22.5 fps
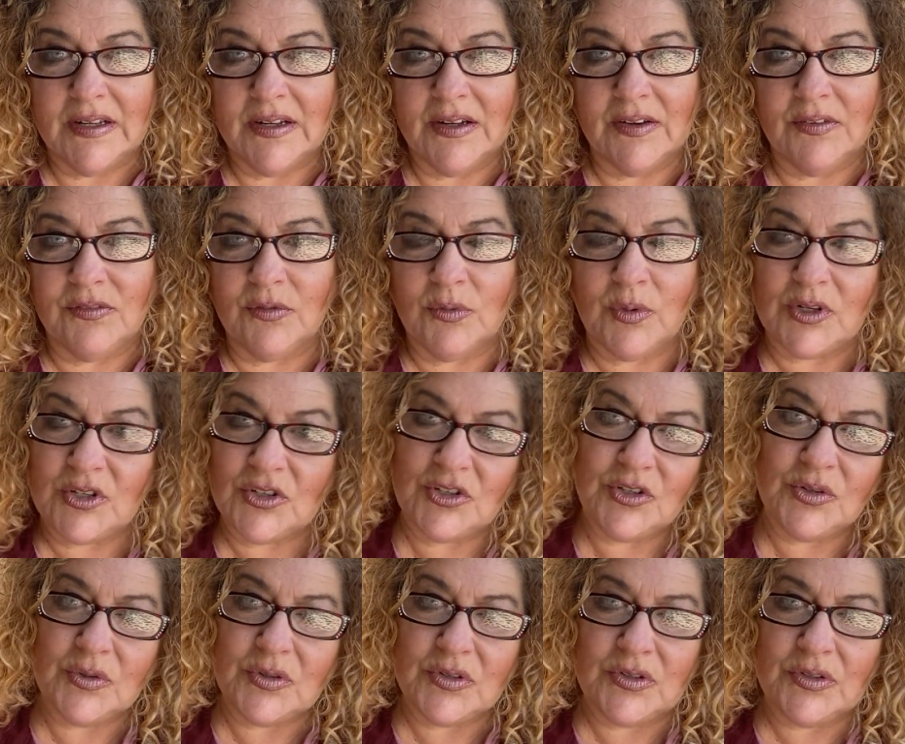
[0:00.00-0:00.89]
of what
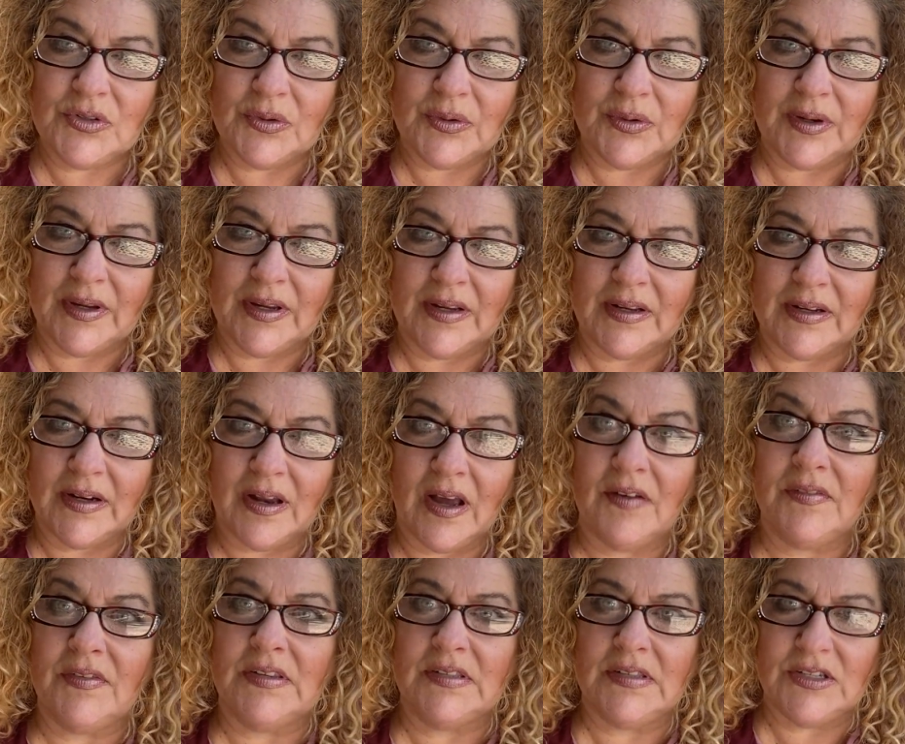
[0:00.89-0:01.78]
she was doing.
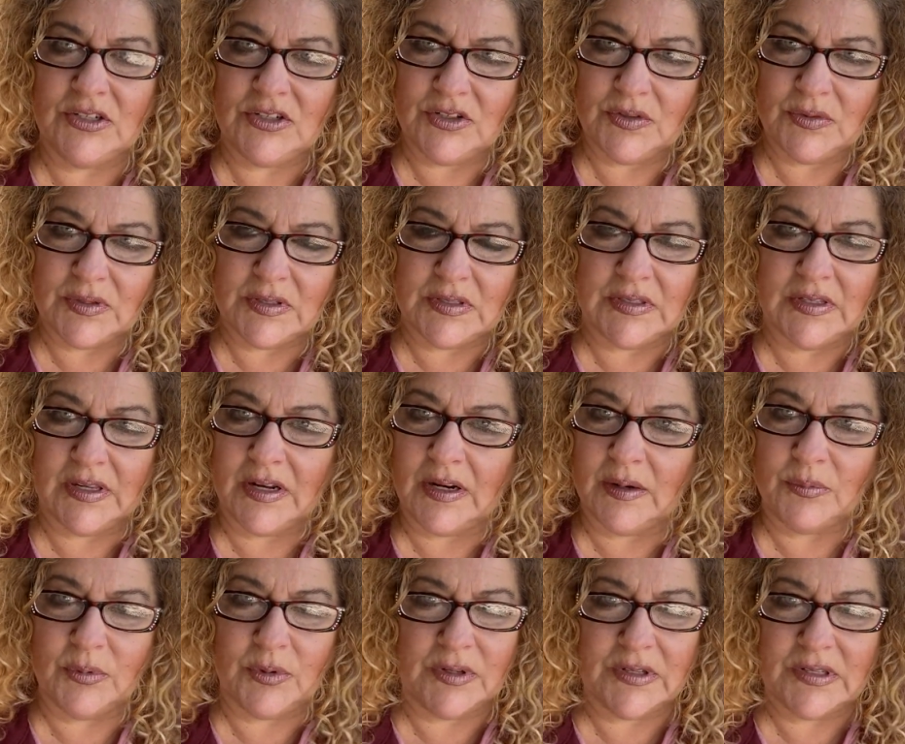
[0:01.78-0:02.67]
Obviously she was set
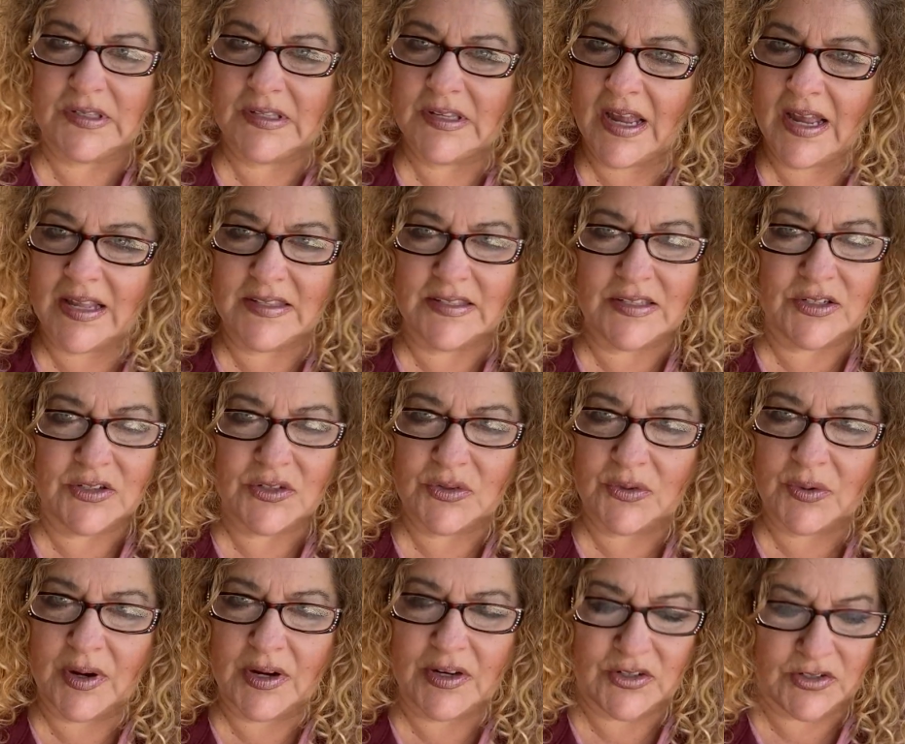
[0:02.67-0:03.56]
up. What a sad
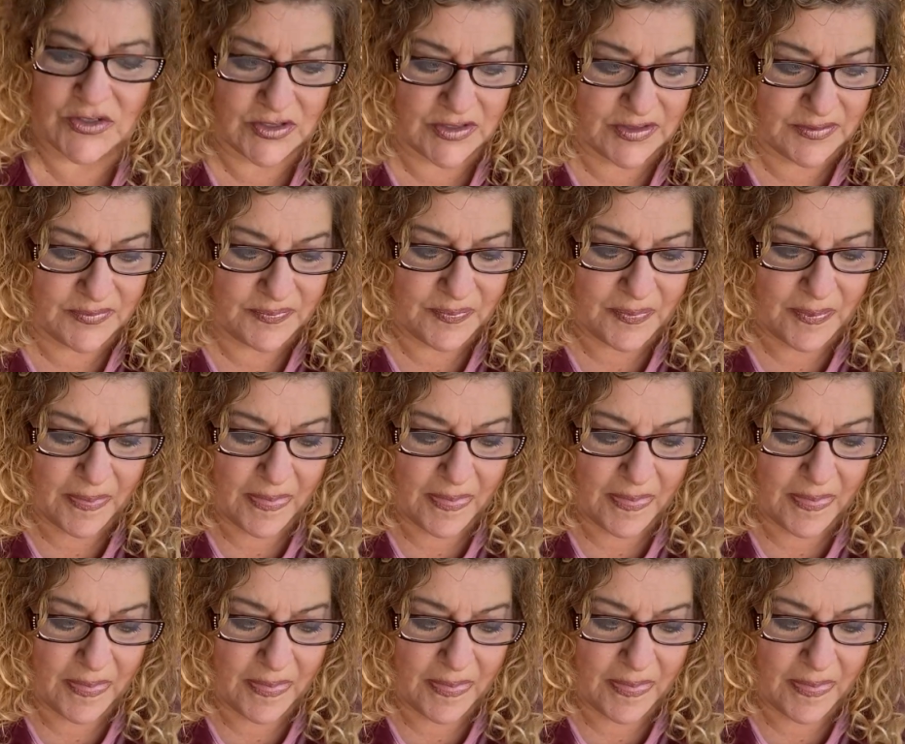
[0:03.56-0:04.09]
situation.